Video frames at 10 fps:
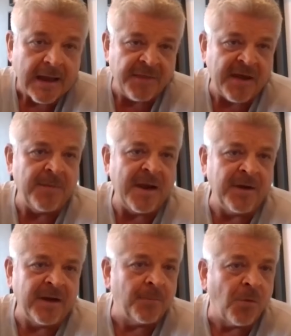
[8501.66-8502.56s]
And then
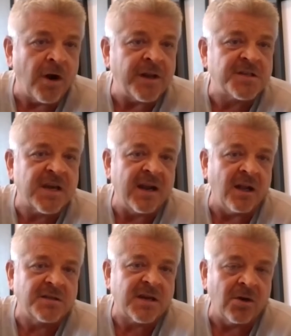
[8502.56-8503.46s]
maybe in the morning skate,
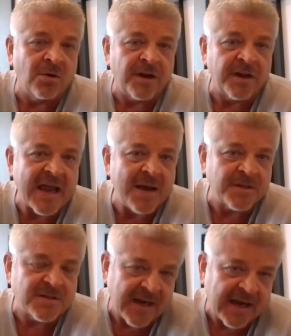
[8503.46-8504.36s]
I'll skate over to Cam
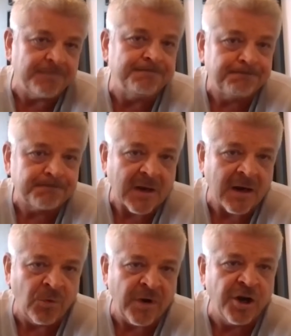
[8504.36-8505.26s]
and say, hey,
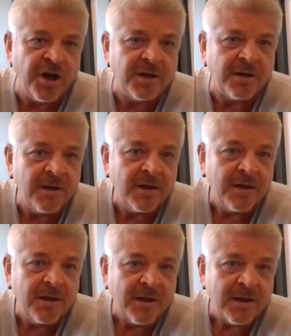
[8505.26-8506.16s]
are we good?
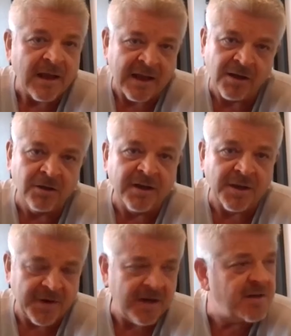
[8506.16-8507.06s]
And he'll look
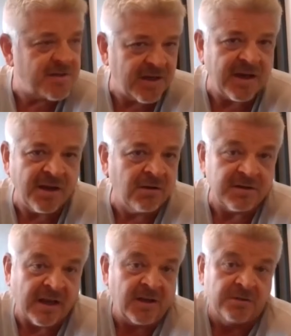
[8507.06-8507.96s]
at me and
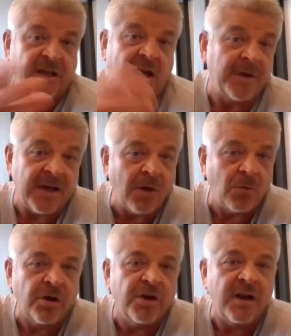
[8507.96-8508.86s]
he'll tell me, yeah,
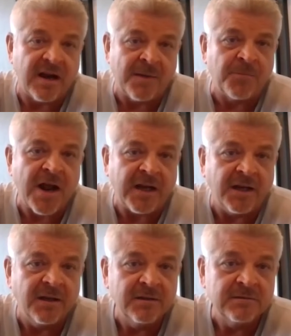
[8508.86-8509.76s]
we're good and I'm ready.
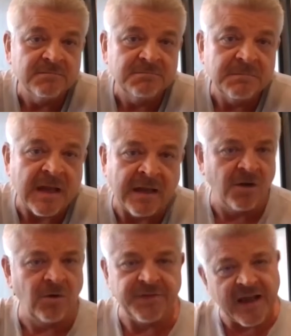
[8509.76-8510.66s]

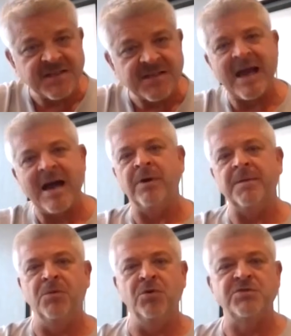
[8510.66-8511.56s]
And you know what? That's how
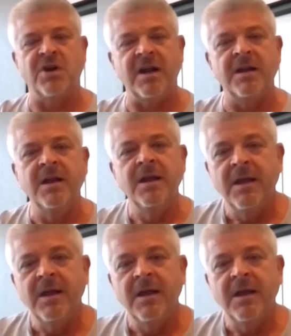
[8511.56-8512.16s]
it moves on.